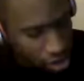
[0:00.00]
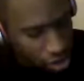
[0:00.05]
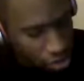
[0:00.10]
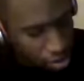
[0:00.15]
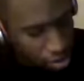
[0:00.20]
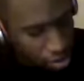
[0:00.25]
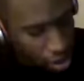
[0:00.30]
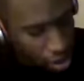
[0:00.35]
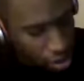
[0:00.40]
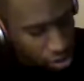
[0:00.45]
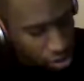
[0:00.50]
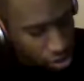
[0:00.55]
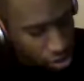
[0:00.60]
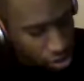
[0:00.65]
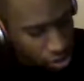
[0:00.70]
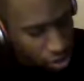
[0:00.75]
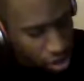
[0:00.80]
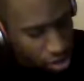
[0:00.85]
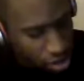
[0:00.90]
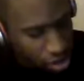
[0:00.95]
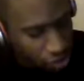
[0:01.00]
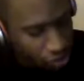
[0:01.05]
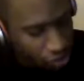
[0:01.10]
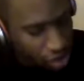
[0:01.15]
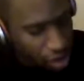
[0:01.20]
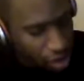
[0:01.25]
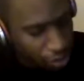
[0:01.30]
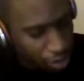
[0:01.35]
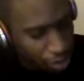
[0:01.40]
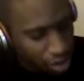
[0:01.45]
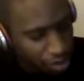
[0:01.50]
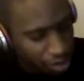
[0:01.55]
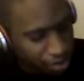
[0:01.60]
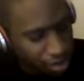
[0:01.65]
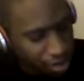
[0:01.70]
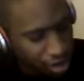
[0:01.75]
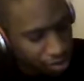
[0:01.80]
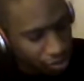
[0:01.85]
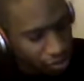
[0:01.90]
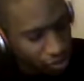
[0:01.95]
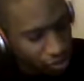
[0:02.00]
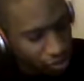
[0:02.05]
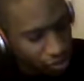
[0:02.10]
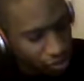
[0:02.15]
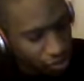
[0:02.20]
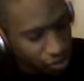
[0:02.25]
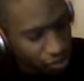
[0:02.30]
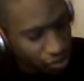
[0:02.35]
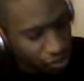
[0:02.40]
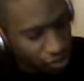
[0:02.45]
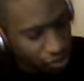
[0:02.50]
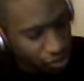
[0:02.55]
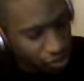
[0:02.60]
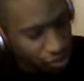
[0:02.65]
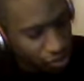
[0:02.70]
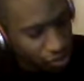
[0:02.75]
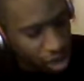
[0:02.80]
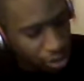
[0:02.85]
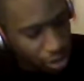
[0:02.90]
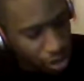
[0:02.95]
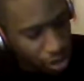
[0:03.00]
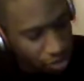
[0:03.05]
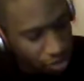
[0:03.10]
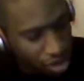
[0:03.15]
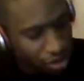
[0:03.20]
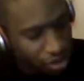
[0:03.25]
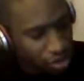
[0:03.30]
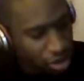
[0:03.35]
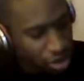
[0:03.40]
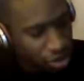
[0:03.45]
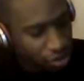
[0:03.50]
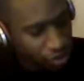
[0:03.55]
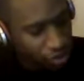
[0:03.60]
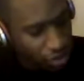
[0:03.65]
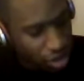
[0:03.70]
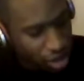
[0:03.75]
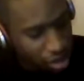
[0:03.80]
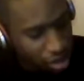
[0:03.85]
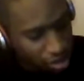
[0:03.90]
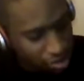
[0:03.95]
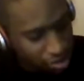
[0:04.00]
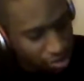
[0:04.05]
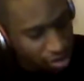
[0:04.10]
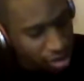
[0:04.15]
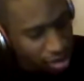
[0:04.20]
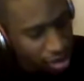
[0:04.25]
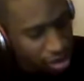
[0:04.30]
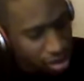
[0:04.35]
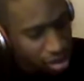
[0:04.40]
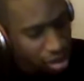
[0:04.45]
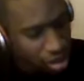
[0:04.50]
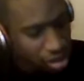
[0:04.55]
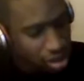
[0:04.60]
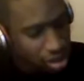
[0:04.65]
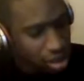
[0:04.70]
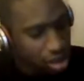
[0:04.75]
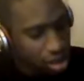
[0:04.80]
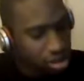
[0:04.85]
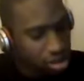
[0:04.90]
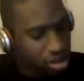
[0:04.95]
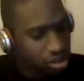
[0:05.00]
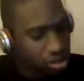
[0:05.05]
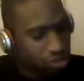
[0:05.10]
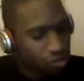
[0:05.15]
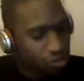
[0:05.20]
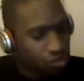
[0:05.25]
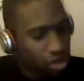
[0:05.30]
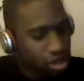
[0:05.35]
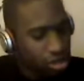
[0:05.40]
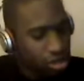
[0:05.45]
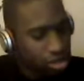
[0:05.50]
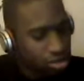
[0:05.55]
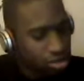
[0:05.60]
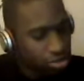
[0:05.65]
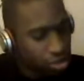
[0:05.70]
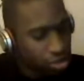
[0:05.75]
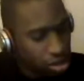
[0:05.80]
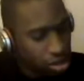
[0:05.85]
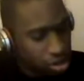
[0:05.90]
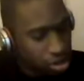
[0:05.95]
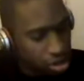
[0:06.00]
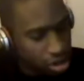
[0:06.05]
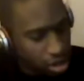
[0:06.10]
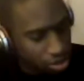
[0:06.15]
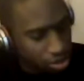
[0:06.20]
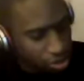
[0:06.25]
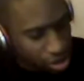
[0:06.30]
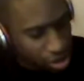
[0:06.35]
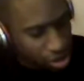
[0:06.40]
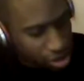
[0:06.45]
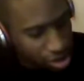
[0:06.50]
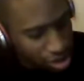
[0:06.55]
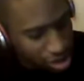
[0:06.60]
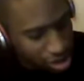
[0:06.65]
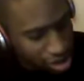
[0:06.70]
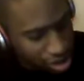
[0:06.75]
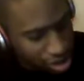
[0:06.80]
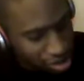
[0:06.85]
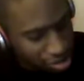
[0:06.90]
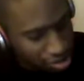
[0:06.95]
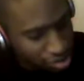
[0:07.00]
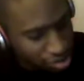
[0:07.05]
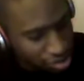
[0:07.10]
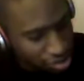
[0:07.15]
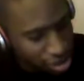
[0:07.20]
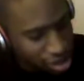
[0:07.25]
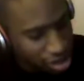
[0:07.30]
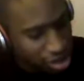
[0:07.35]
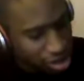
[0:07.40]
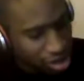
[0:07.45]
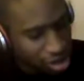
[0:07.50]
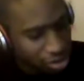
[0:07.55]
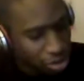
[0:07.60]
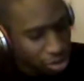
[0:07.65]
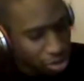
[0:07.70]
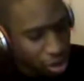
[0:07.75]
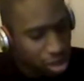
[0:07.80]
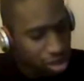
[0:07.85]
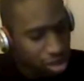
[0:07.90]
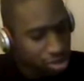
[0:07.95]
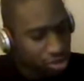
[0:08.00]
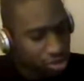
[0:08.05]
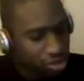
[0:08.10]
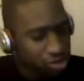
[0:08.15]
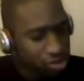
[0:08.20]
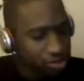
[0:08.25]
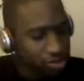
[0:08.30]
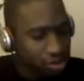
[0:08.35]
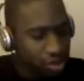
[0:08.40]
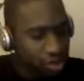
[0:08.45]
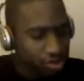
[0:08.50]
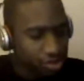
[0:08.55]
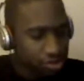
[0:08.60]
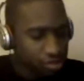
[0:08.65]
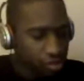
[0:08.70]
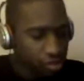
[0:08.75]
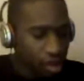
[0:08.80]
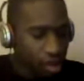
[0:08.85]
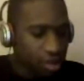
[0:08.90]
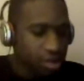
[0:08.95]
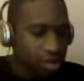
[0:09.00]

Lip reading: Just don't bother trying to wrap your head around the creative mentality of Wayne Enterprises that makes this thing possible.